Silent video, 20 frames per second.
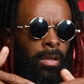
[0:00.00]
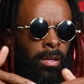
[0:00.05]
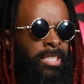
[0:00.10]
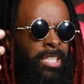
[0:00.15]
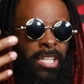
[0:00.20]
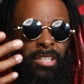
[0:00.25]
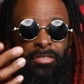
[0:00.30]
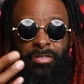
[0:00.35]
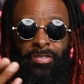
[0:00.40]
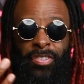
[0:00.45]

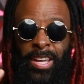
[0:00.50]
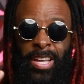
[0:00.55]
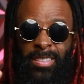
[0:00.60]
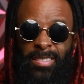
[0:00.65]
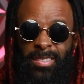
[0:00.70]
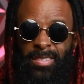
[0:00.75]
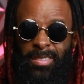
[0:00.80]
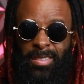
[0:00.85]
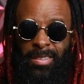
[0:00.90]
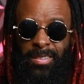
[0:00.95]

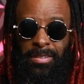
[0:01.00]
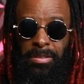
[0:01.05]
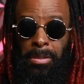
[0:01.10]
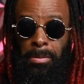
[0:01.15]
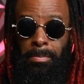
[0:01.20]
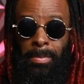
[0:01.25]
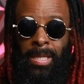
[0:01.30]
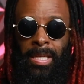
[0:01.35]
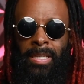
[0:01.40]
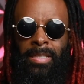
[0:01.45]
convinced The
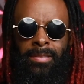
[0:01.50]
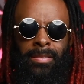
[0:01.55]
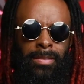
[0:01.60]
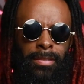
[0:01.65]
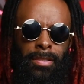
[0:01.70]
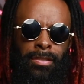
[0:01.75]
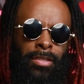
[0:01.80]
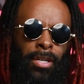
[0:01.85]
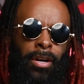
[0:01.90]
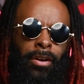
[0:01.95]
Miz
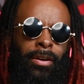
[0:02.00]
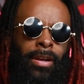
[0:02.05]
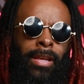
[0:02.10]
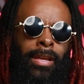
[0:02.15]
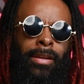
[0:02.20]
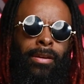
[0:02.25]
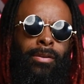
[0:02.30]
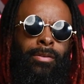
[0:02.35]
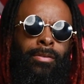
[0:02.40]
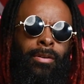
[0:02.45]
to turn
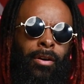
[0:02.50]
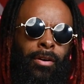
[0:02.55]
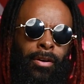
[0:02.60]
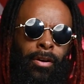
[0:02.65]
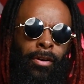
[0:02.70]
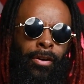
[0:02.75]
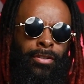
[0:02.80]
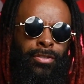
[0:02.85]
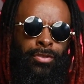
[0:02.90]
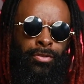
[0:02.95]
heel on
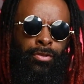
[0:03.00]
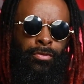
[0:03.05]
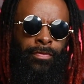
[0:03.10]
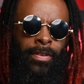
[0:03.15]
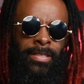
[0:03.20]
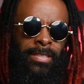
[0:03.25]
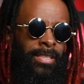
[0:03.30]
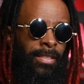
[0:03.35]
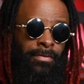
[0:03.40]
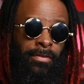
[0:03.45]
R-Truth,
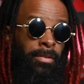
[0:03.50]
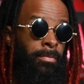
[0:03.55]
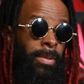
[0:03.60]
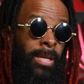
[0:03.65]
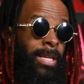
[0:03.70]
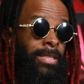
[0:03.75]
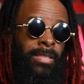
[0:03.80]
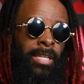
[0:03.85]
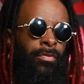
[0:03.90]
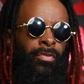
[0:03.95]
as if The
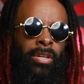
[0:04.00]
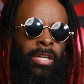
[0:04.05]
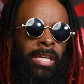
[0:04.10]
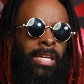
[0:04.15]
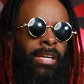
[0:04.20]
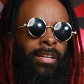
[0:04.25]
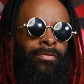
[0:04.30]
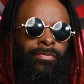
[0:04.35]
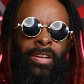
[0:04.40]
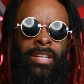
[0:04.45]
Miz ever need
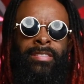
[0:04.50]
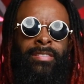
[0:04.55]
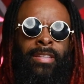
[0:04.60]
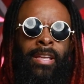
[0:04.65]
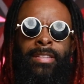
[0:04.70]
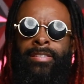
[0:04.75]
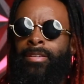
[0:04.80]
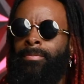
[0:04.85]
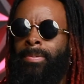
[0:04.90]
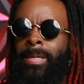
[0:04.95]

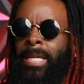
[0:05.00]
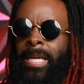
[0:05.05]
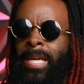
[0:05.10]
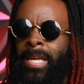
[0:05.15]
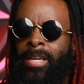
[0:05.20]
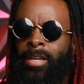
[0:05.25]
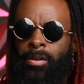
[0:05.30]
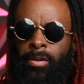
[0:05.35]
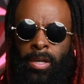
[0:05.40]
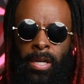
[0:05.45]
convincing to be a
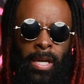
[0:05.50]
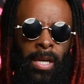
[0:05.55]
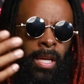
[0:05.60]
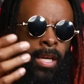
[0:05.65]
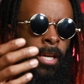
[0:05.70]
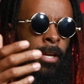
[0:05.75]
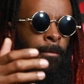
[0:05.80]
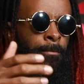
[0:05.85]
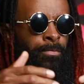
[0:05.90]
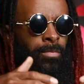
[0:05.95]
heel.
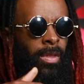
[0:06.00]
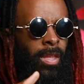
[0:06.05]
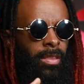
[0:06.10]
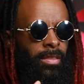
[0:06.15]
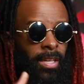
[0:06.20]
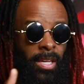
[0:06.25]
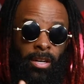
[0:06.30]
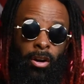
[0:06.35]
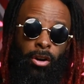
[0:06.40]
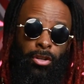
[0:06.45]

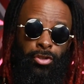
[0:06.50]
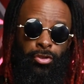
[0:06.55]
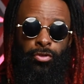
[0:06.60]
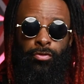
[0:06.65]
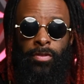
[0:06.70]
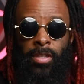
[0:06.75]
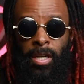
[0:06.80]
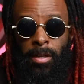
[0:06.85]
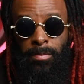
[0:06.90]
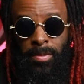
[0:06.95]
Then
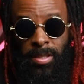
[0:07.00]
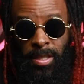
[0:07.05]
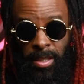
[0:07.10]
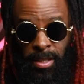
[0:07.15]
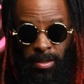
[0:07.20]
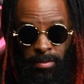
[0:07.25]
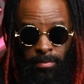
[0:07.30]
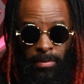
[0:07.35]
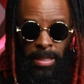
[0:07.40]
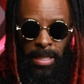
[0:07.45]
R-Truth comes
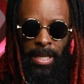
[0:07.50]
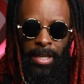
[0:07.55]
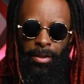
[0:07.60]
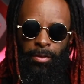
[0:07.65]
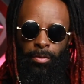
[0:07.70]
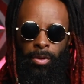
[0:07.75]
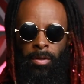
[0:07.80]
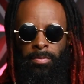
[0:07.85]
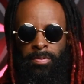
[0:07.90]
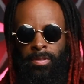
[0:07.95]
in, he
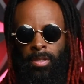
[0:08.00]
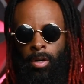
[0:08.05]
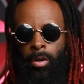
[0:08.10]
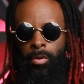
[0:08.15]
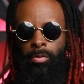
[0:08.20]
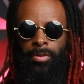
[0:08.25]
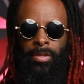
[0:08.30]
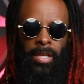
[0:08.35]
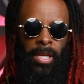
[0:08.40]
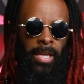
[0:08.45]
interrupts the
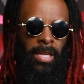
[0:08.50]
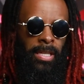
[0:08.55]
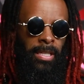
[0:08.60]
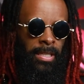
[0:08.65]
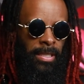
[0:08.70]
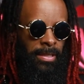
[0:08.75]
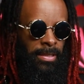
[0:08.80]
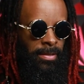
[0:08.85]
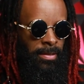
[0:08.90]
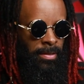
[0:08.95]
whole thing, and
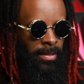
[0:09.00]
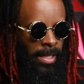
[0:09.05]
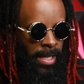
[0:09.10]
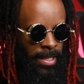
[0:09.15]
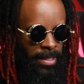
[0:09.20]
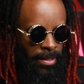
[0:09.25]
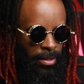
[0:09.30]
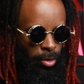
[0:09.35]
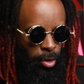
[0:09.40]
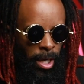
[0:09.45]

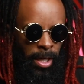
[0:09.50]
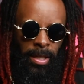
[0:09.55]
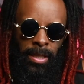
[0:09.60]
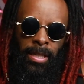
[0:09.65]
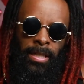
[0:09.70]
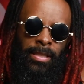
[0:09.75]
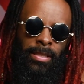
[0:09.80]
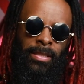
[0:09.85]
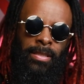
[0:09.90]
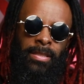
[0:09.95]
he's trying to
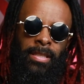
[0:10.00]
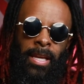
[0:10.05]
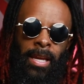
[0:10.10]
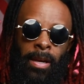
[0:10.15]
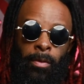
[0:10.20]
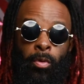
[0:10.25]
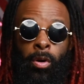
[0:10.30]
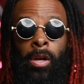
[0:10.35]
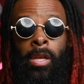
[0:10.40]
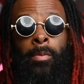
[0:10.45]

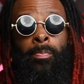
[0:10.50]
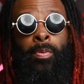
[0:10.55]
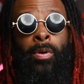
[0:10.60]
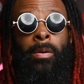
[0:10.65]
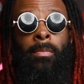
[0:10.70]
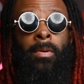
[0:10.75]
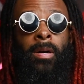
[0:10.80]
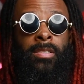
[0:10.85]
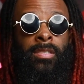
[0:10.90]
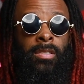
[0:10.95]
understand. Well, he pretty
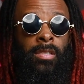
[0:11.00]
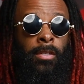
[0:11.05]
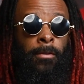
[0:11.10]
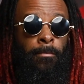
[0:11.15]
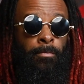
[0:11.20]
much